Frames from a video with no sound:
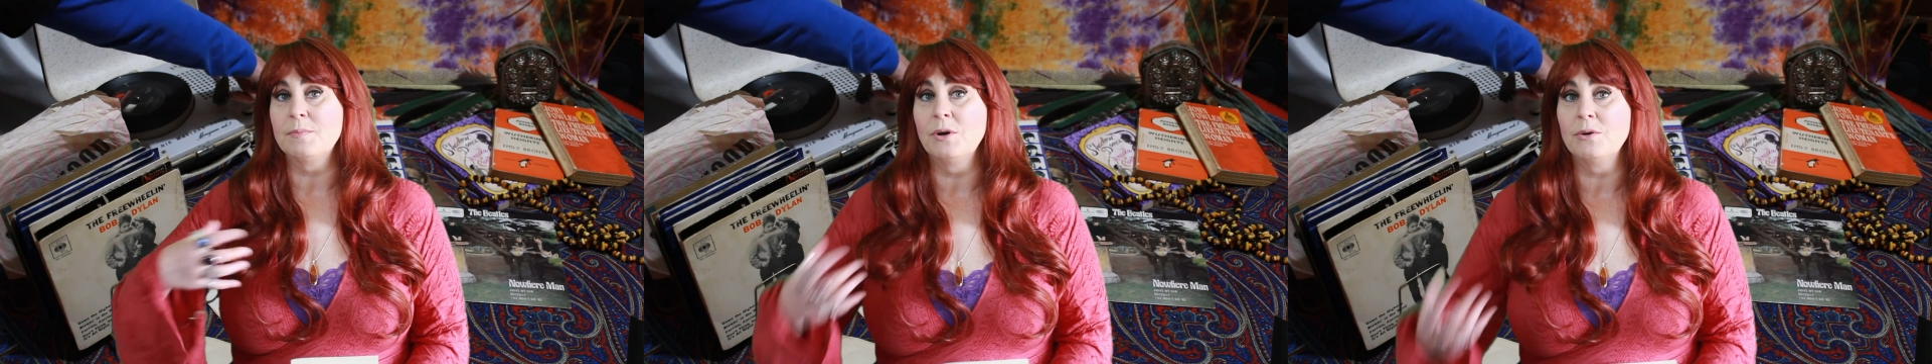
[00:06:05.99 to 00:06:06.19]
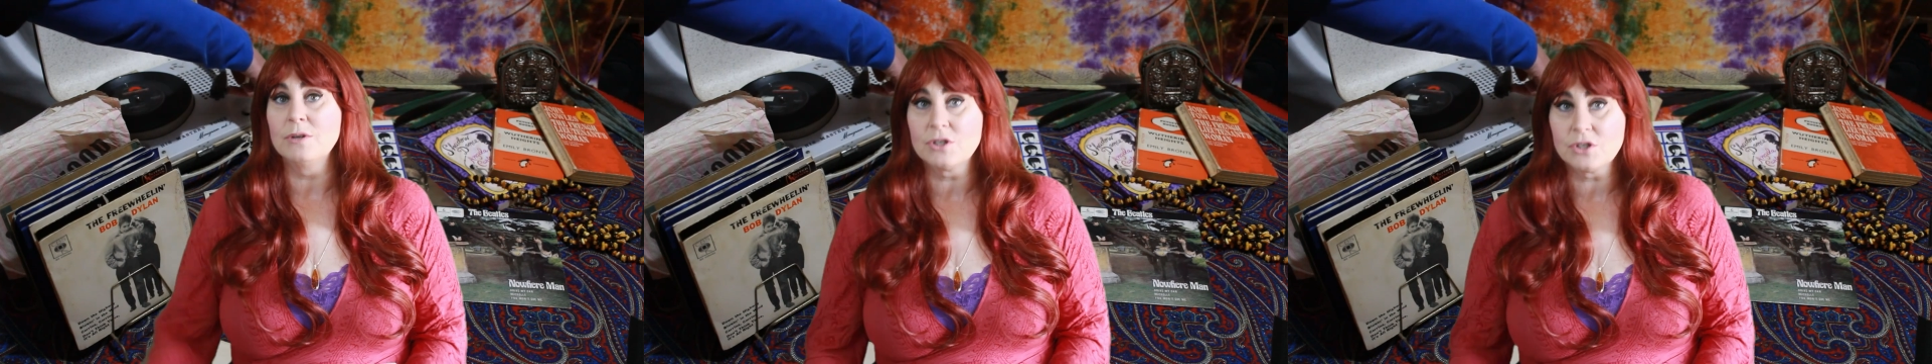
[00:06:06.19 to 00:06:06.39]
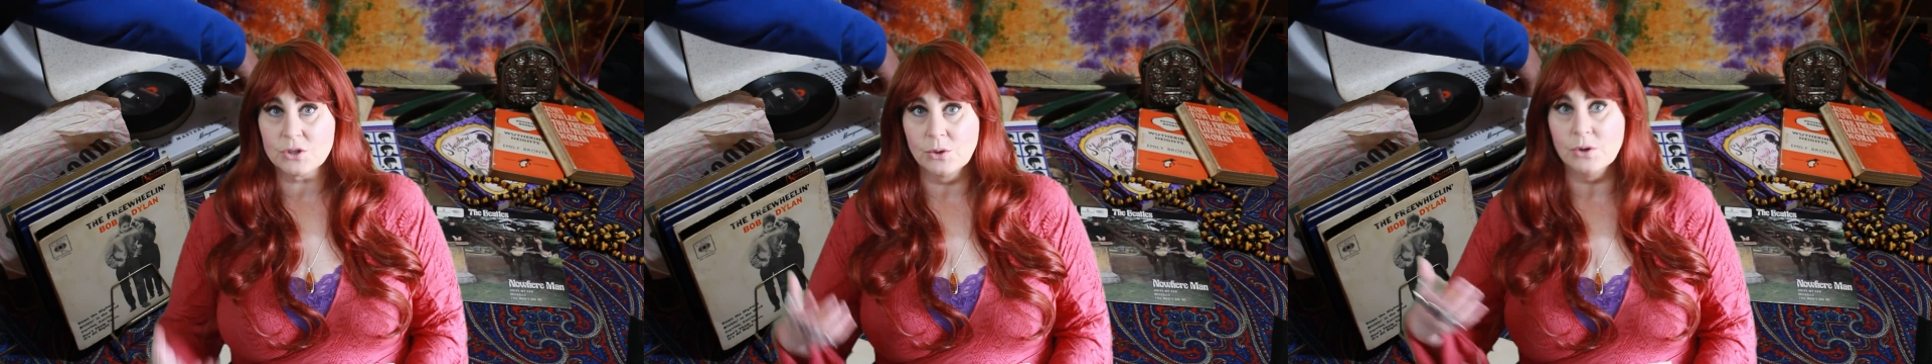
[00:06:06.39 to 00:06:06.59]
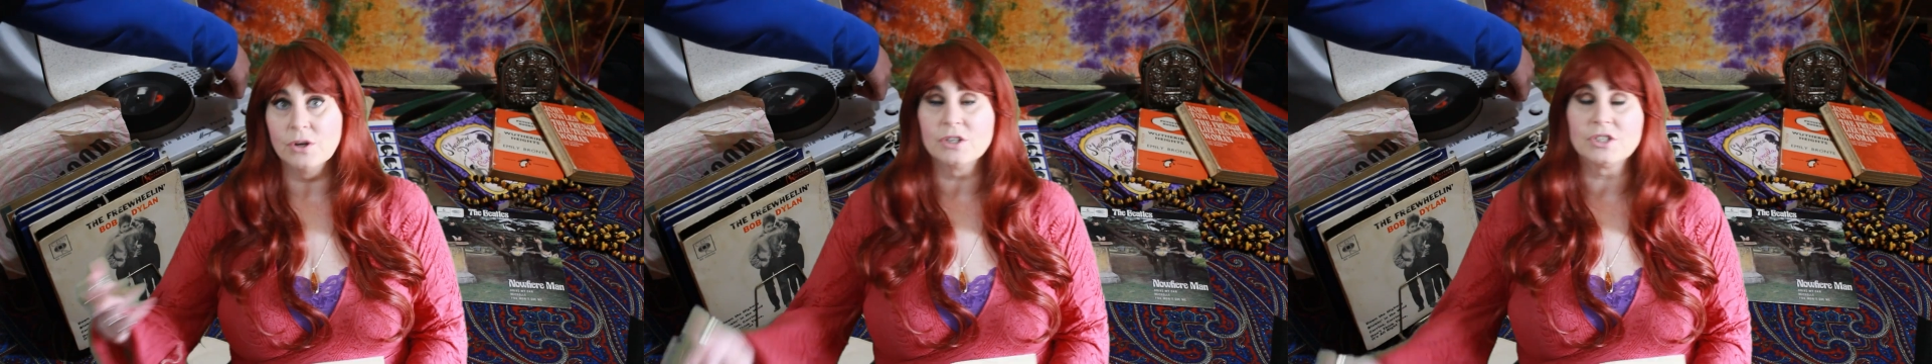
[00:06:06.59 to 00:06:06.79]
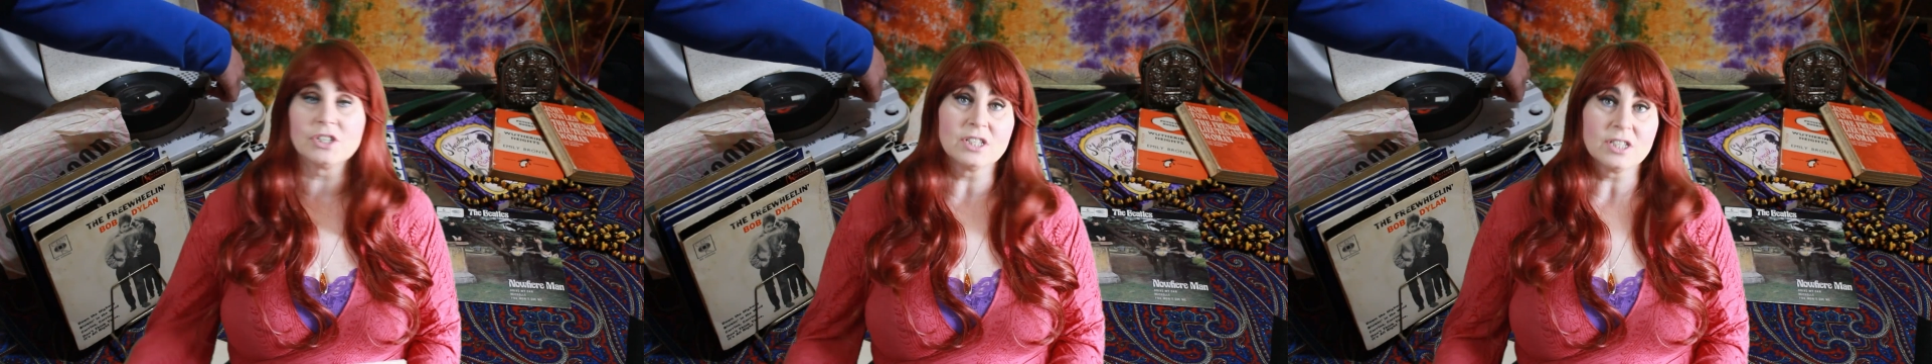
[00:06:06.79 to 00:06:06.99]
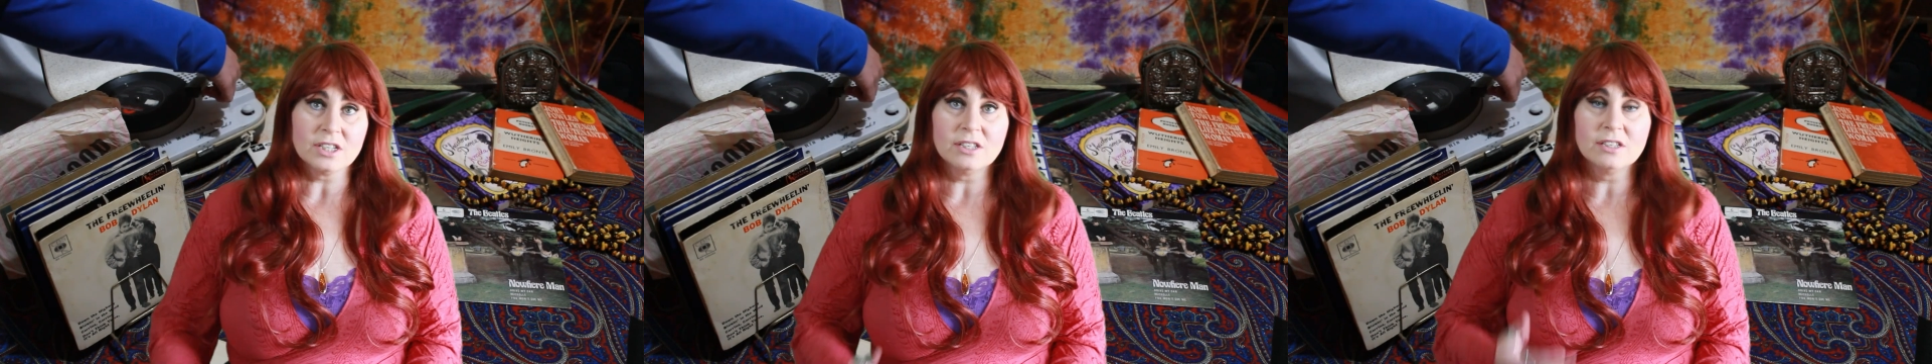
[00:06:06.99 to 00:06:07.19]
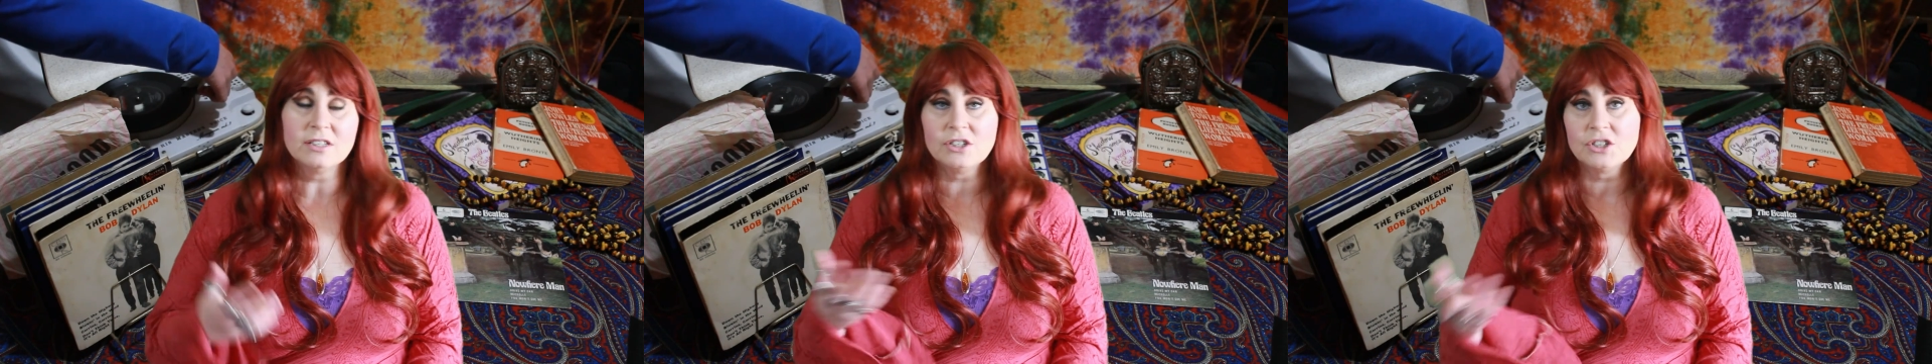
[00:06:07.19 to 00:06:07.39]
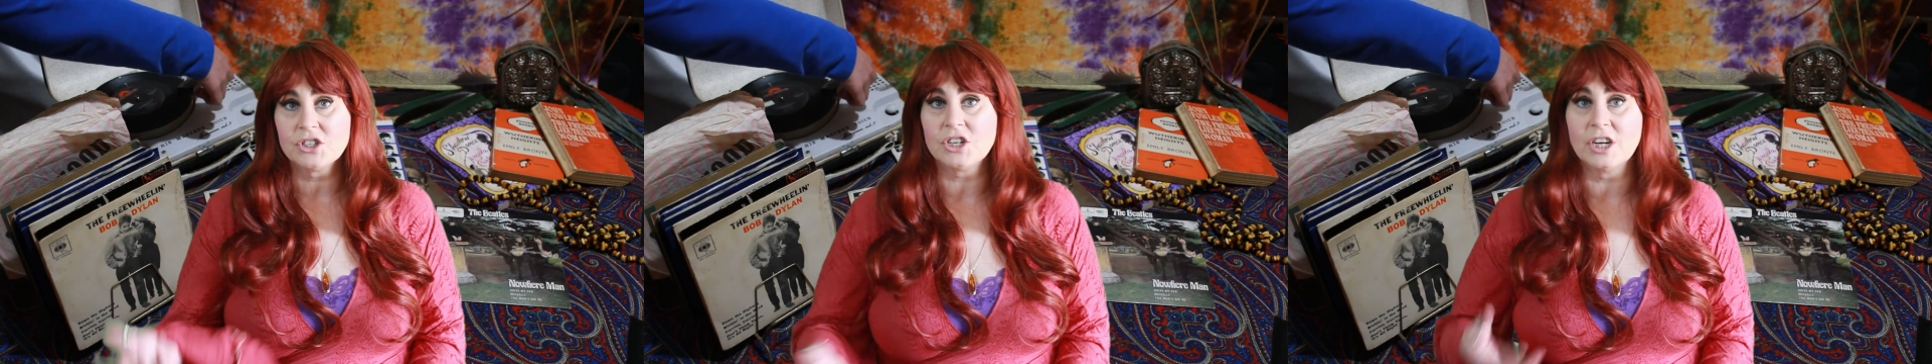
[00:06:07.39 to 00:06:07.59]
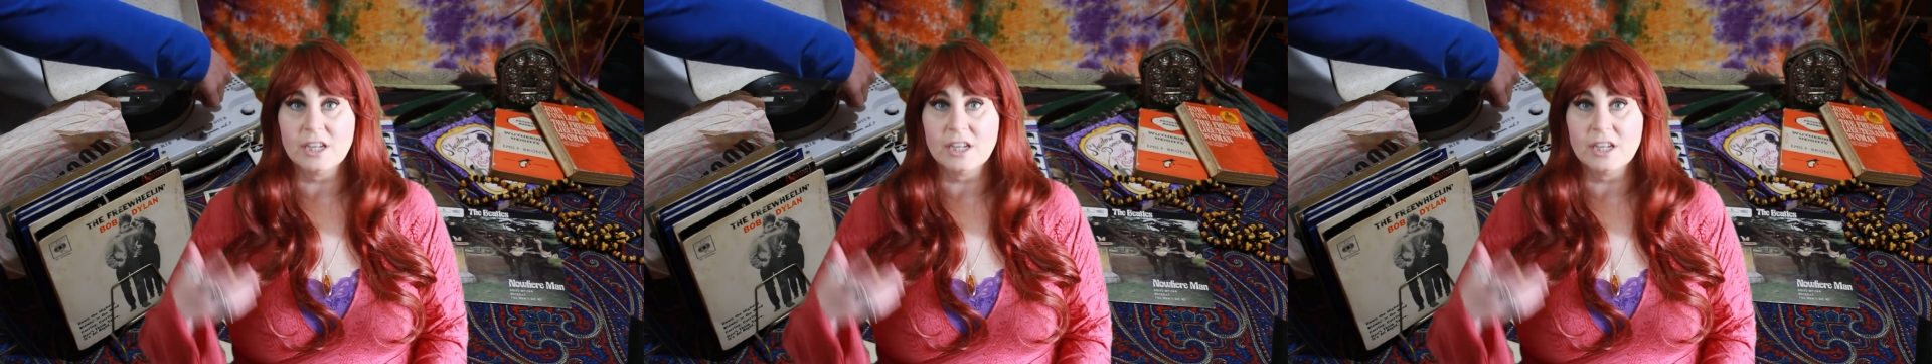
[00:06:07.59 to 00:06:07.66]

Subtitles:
but with swords and